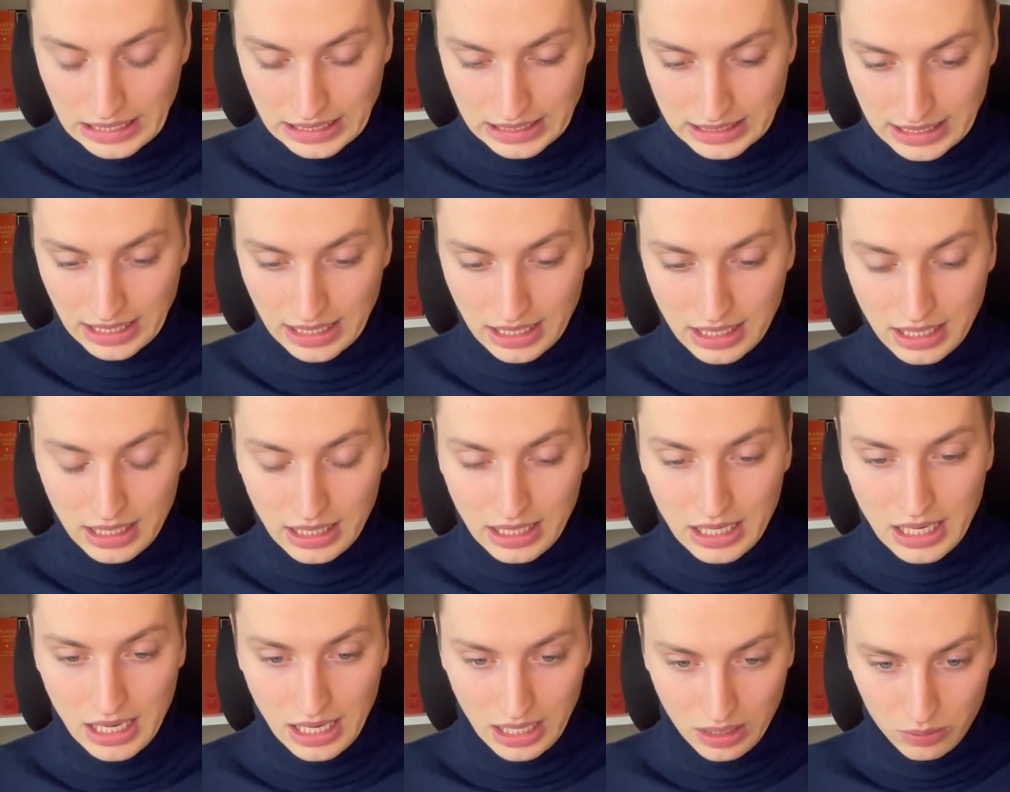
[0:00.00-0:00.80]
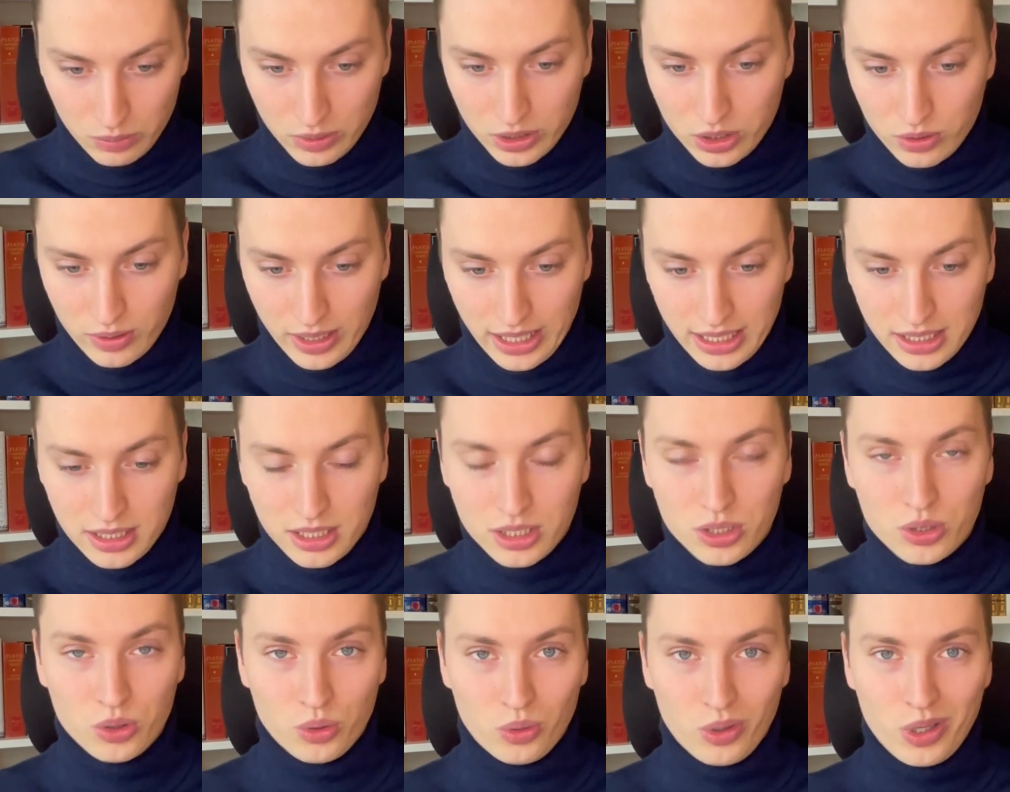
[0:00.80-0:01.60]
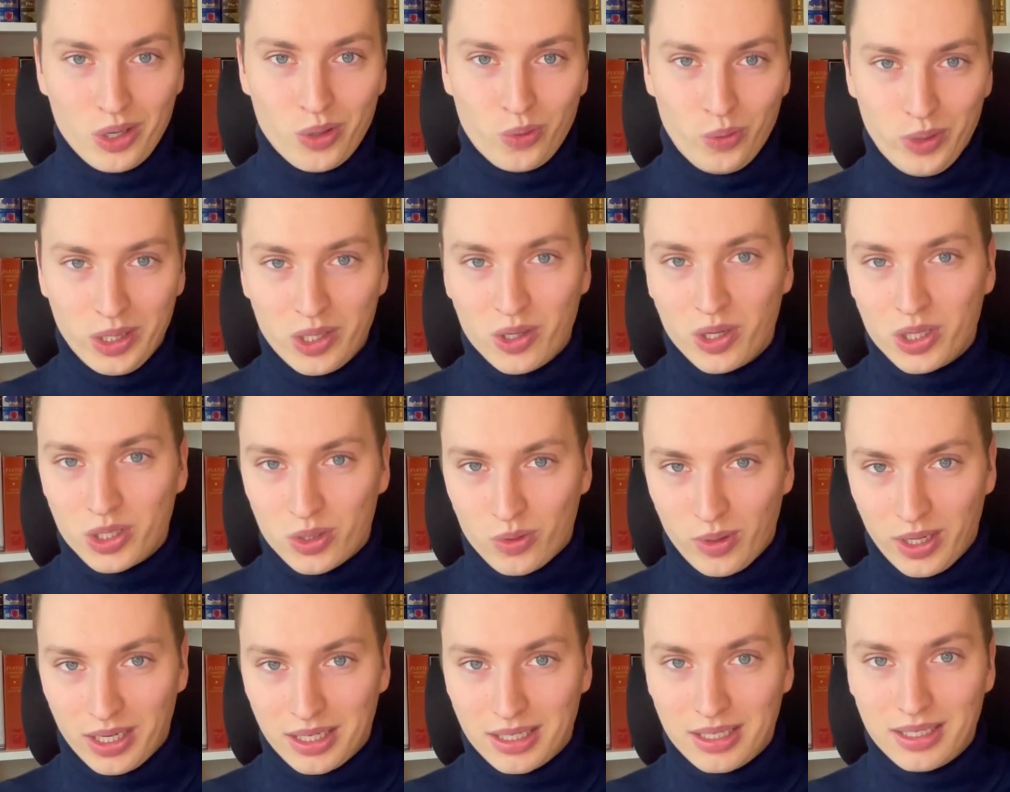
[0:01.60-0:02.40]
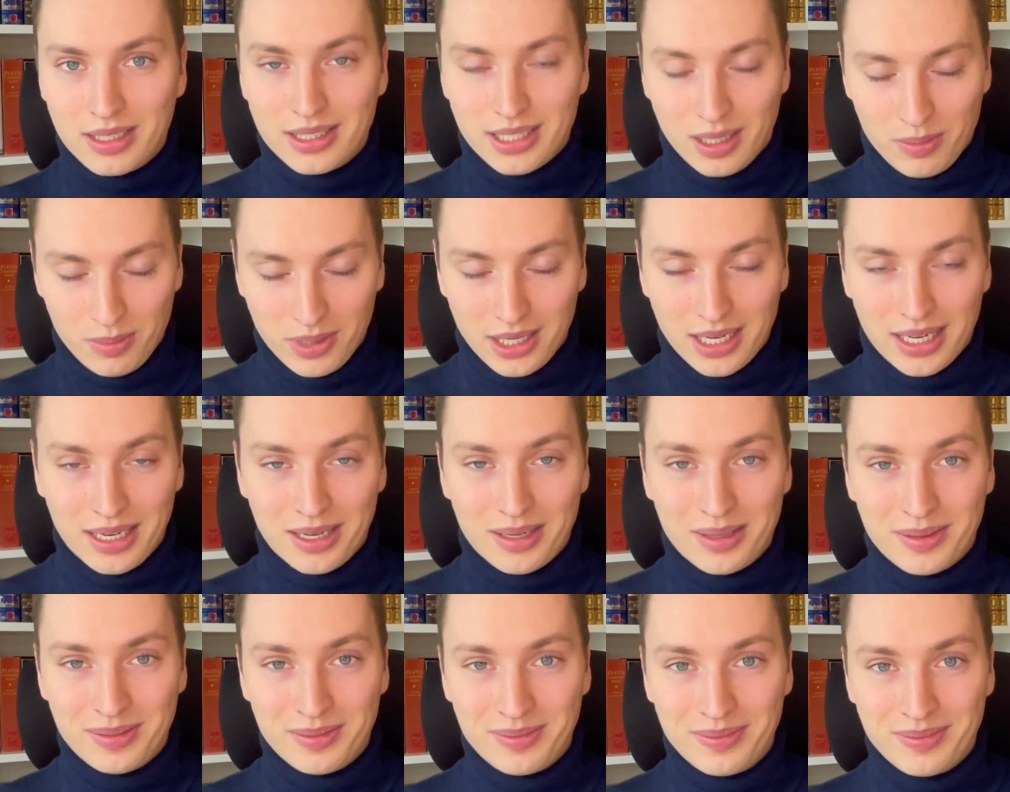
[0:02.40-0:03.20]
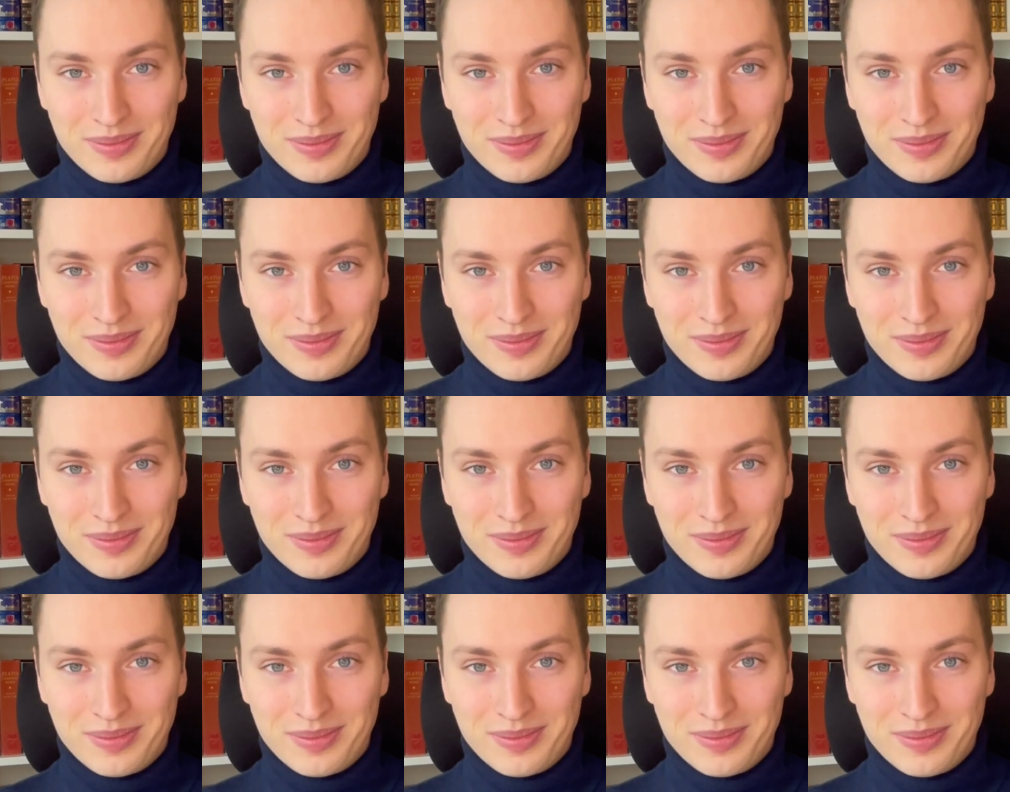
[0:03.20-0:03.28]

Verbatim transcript: and then I will try to reconstruct them again.